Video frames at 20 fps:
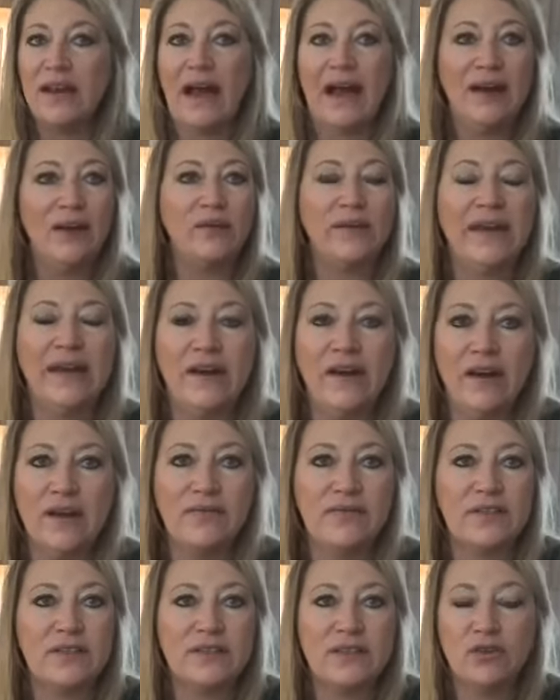I don't care
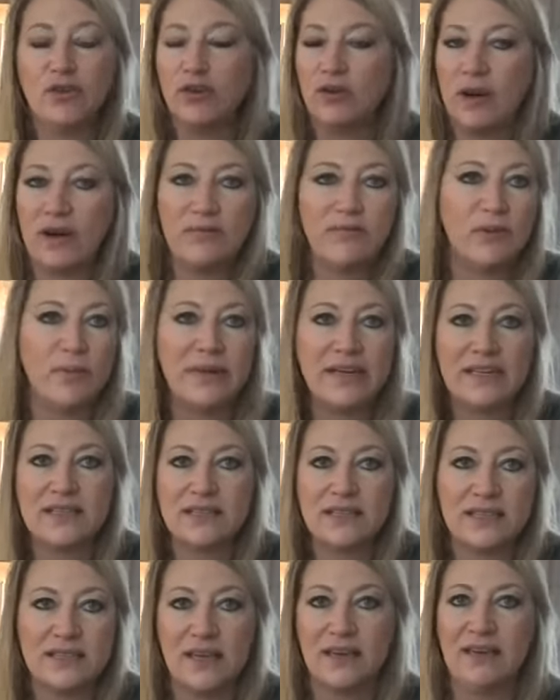if it's grateful because
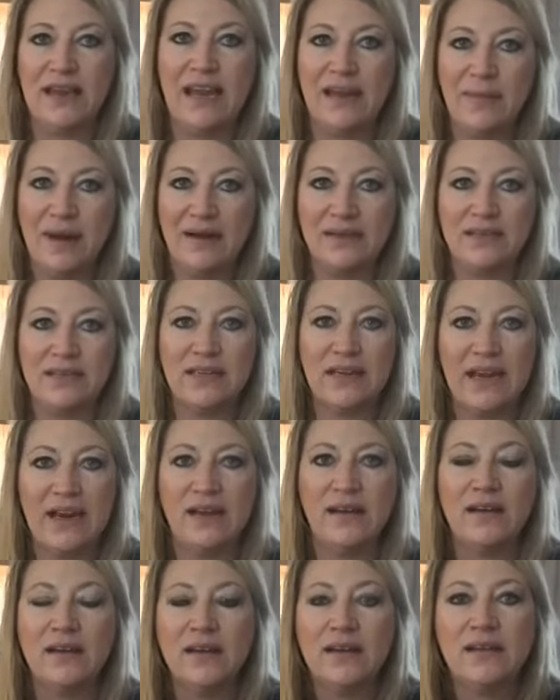the sun came out
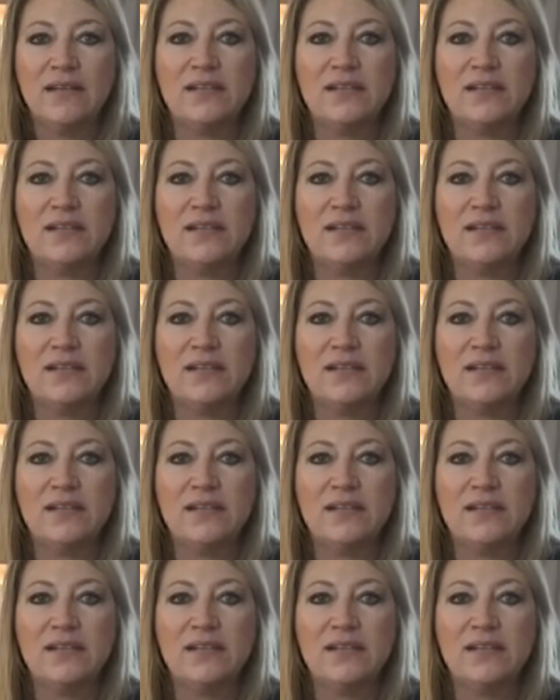today.